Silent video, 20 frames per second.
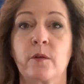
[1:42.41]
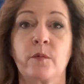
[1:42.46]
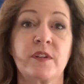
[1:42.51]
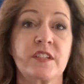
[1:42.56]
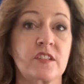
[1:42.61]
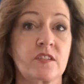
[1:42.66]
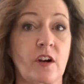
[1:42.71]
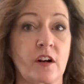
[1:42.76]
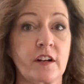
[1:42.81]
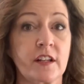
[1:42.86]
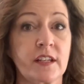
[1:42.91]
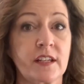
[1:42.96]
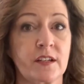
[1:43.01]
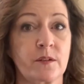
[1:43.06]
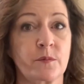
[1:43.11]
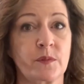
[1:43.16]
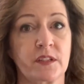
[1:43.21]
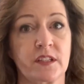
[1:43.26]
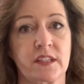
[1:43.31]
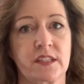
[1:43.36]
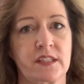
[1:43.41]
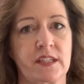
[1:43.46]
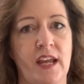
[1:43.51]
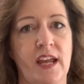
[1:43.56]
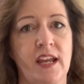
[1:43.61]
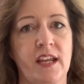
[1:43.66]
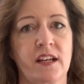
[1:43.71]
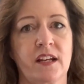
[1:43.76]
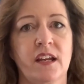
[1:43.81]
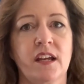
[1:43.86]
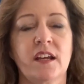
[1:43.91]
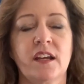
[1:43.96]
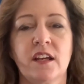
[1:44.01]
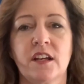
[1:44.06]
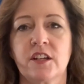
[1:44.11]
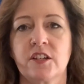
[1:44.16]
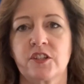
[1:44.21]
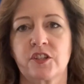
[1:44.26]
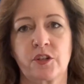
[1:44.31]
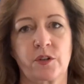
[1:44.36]
we started in real estate
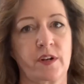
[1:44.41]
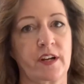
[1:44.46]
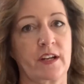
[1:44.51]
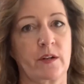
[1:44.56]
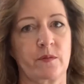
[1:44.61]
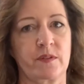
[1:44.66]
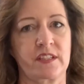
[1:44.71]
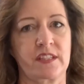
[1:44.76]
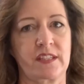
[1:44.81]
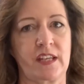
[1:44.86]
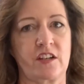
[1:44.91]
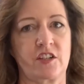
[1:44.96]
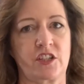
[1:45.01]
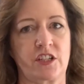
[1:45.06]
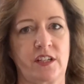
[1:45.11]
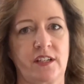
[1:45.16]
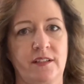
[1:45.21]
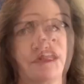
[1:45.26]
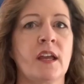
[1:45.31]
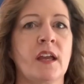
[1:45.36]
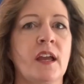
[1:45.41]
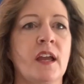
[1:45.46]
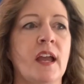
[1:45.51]
during a recession.